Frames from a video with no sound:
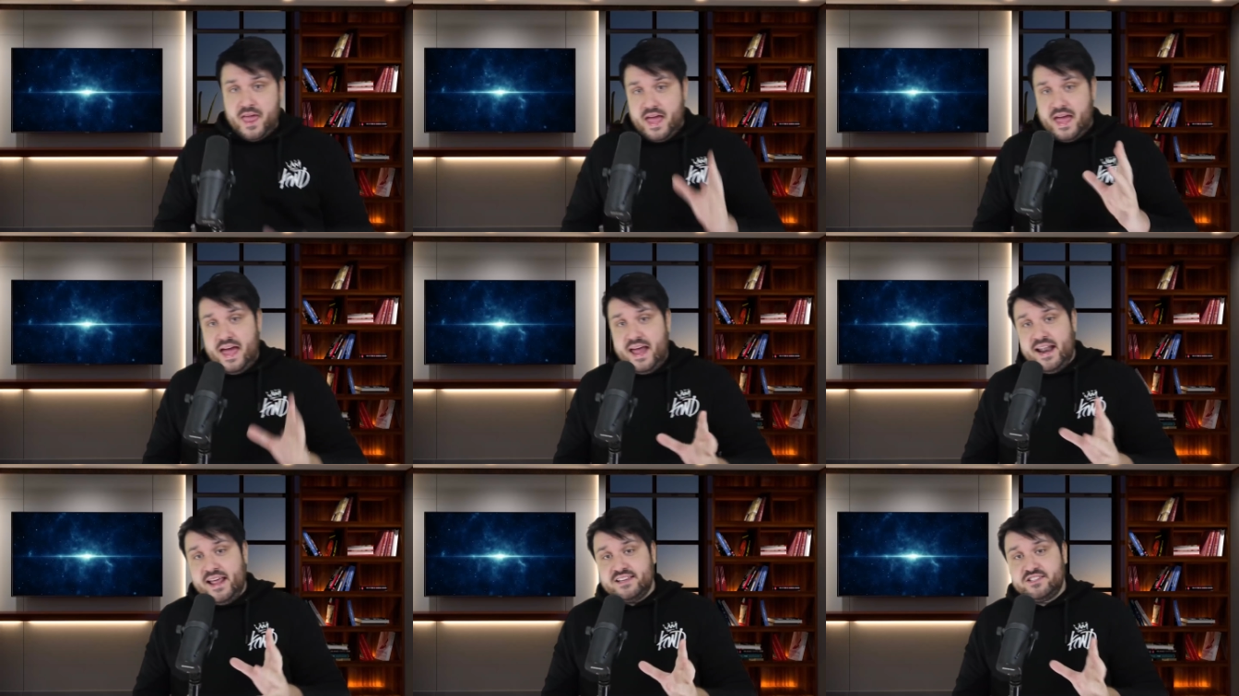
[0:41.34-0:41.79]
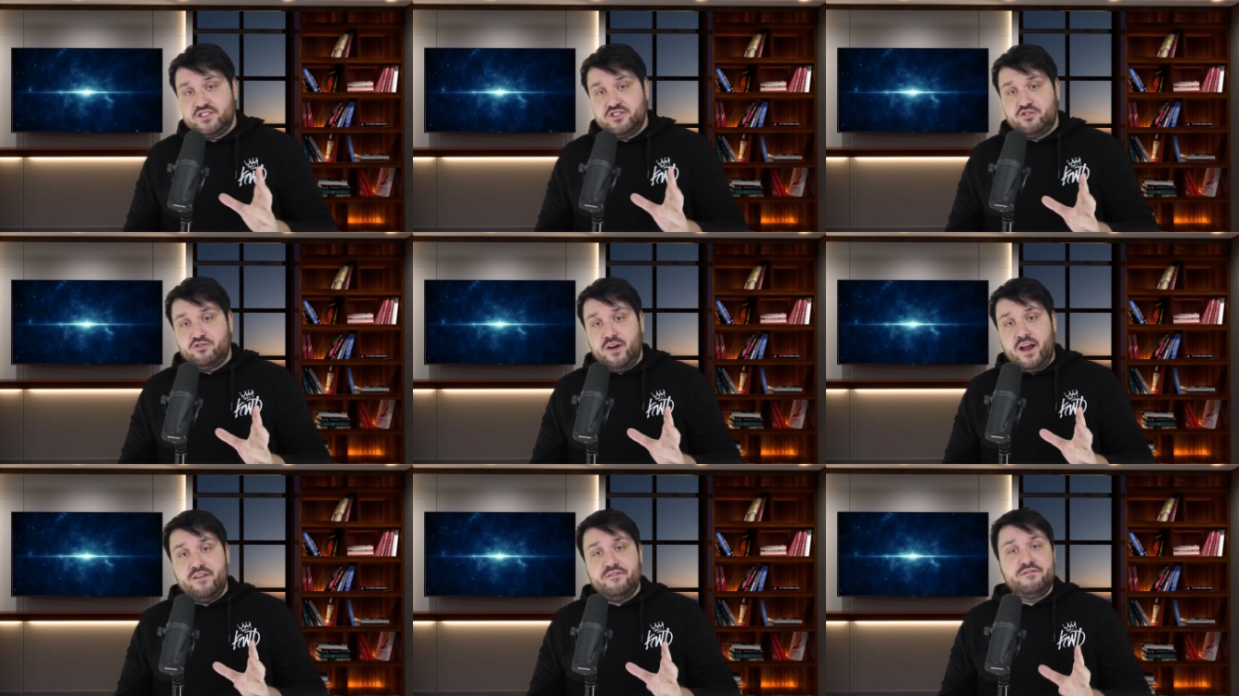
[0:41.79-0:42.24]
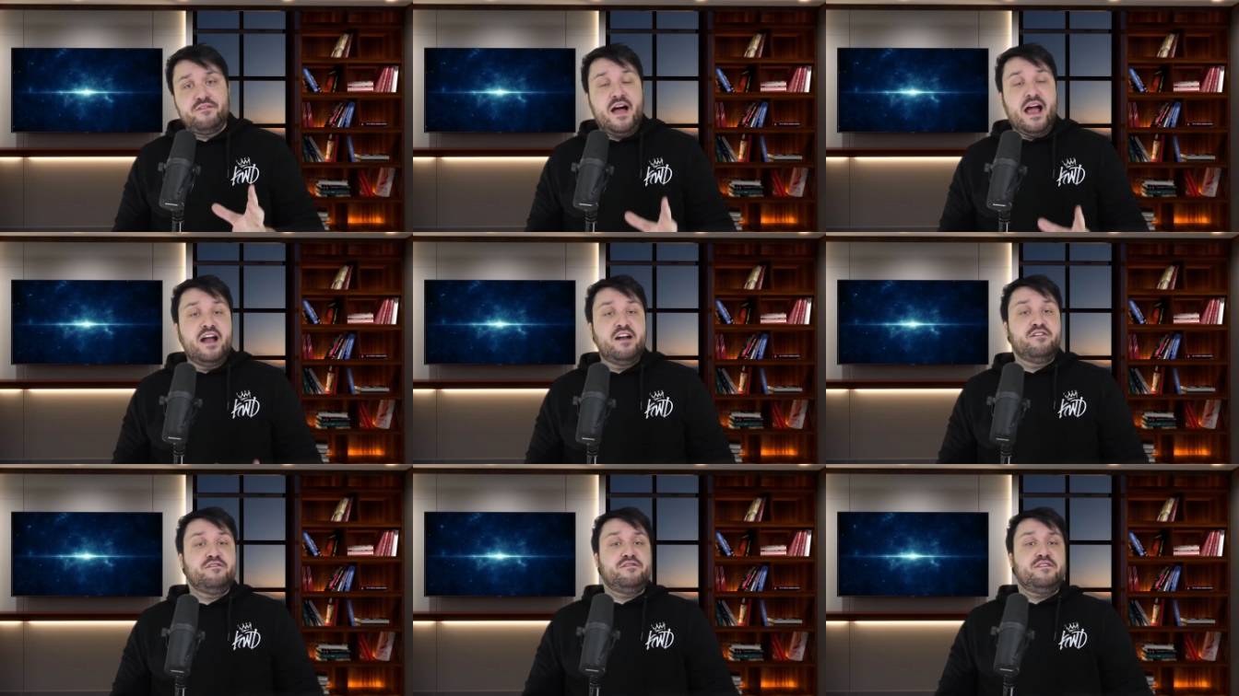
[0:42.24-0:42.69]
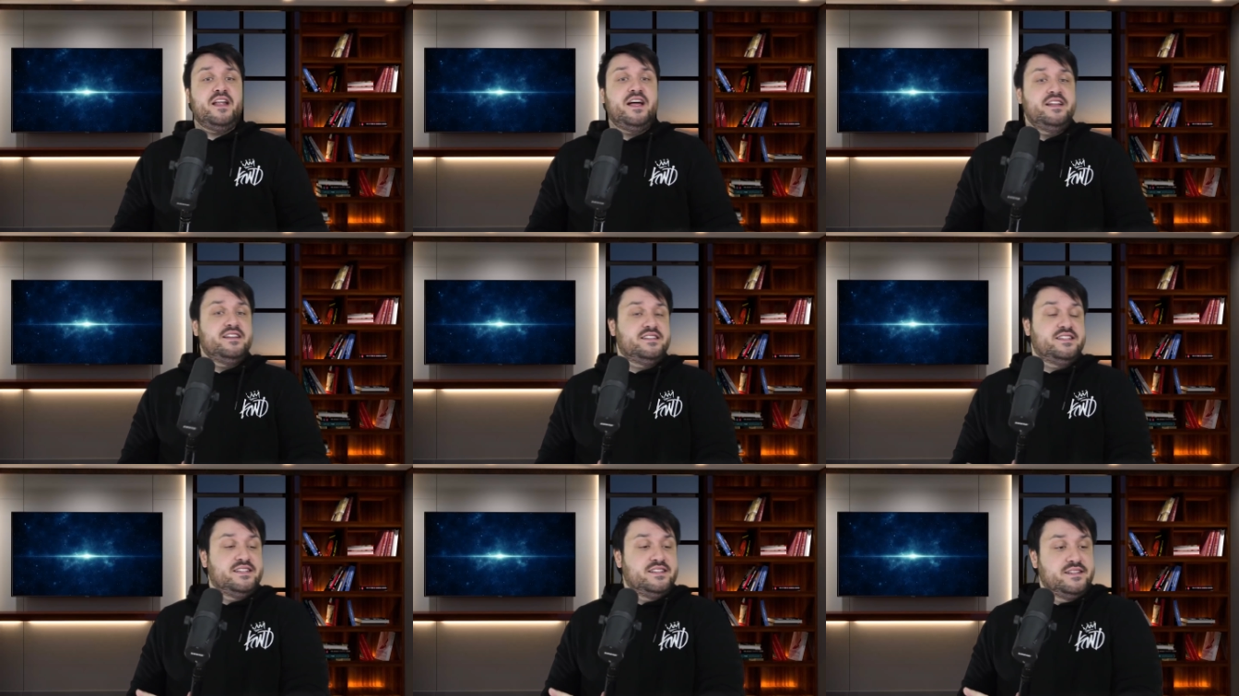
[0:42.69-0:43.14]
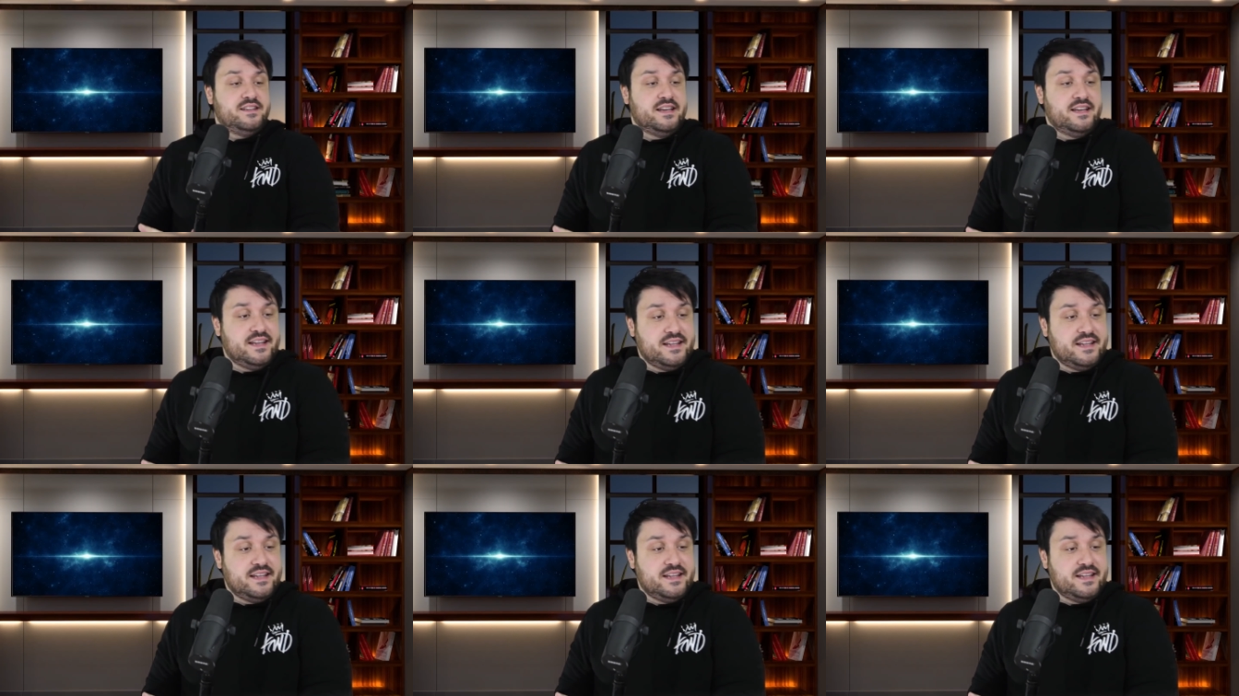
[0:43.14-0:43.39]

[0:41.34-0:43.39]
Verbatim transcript: and as the Great Fire of London